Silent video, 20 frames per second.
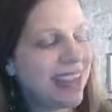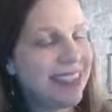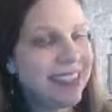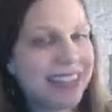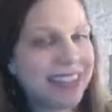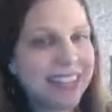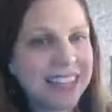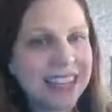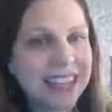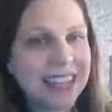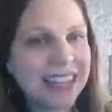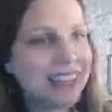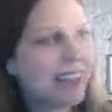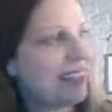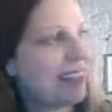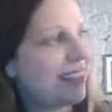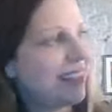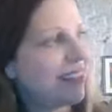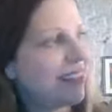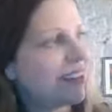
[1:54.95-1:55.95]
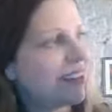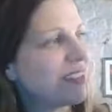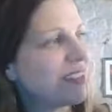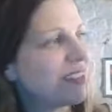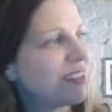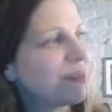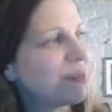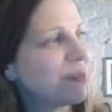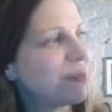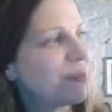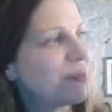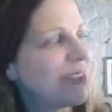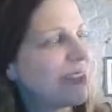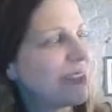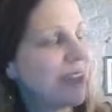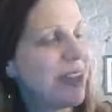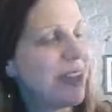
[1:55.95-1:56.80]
This is the cursive form of it,